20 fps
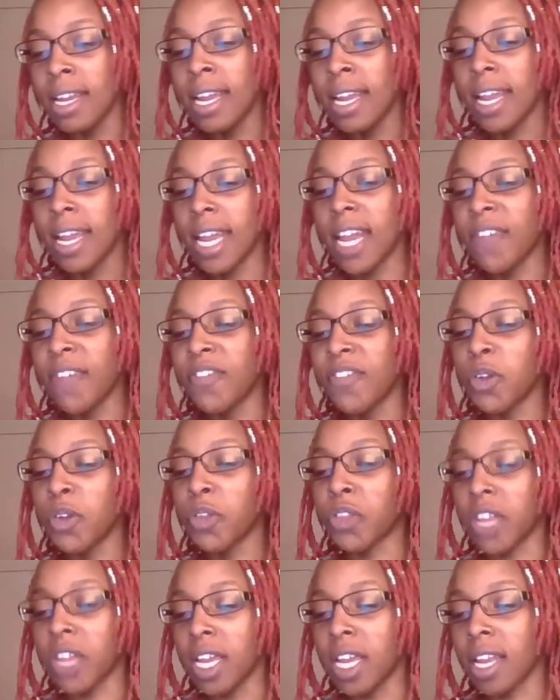If
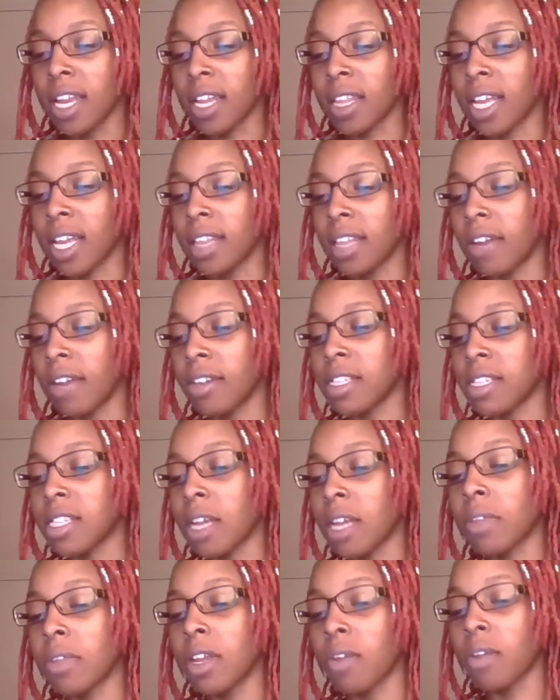you think that there is
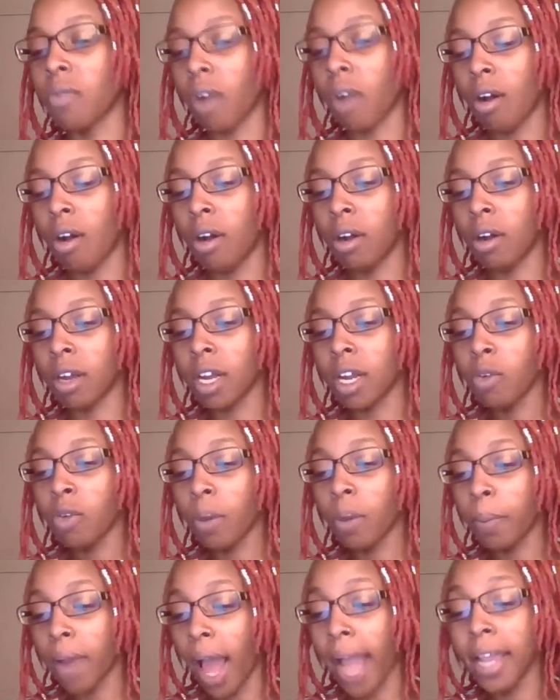something wrong,
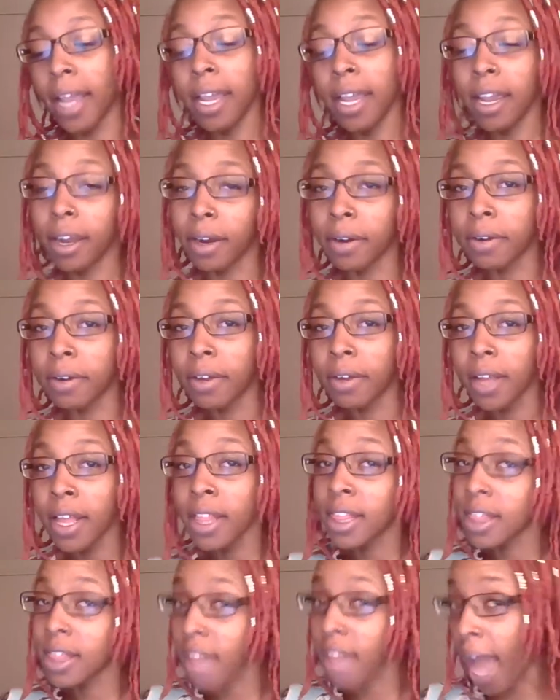reply here.
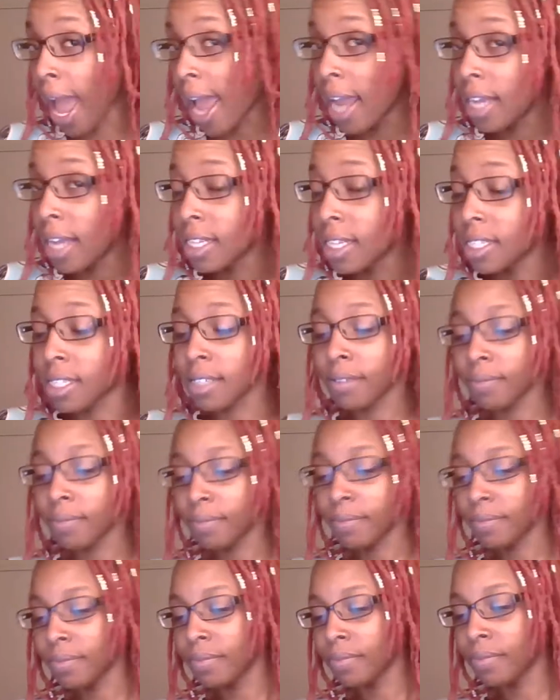Thanks.
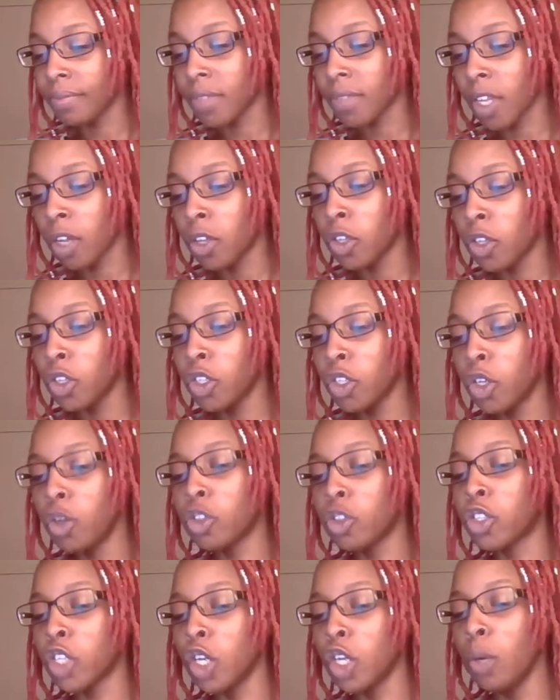
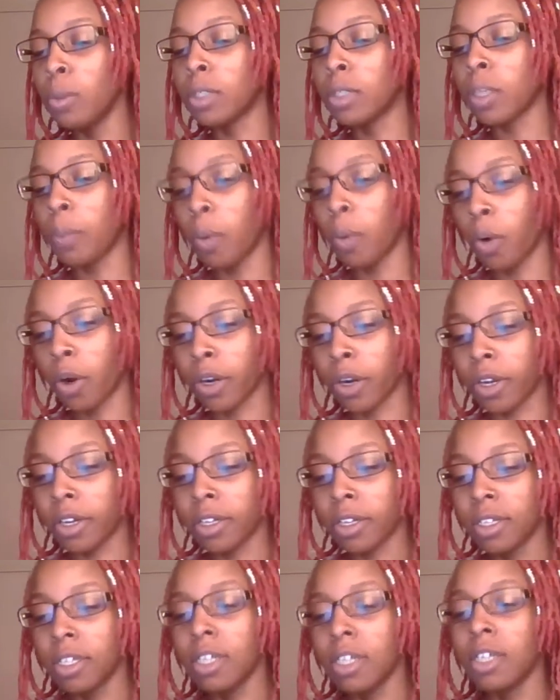YouTube
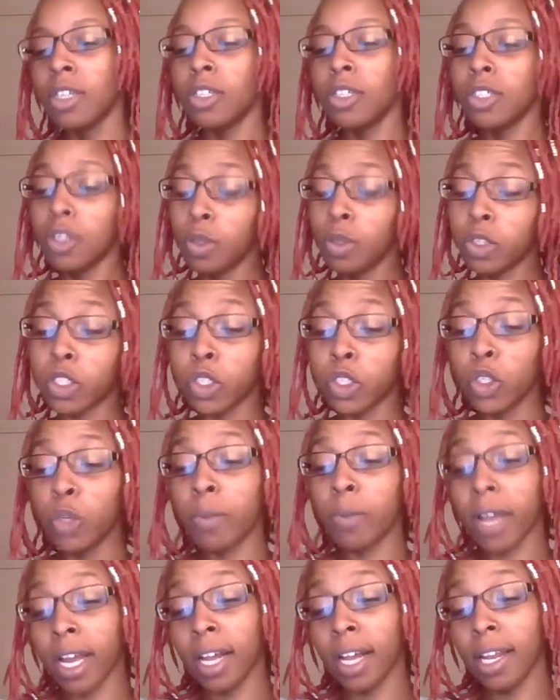supporter.
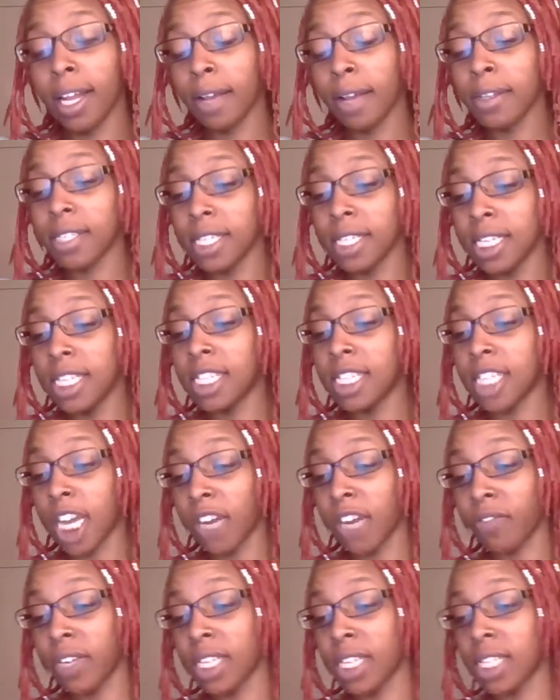YouTube LLC
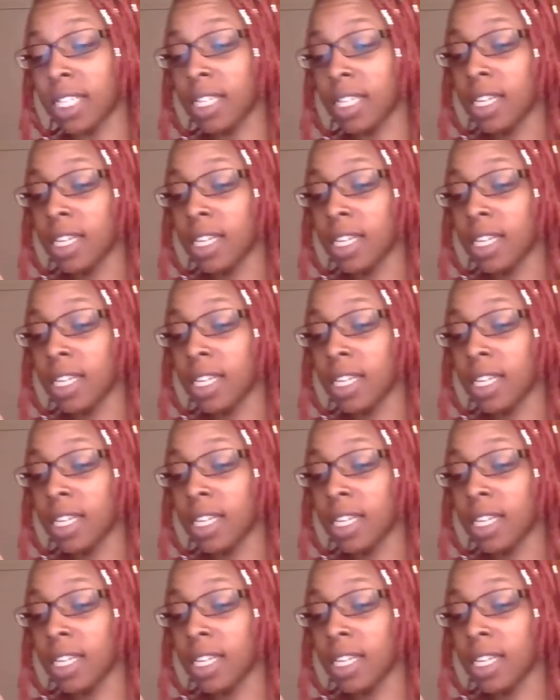service.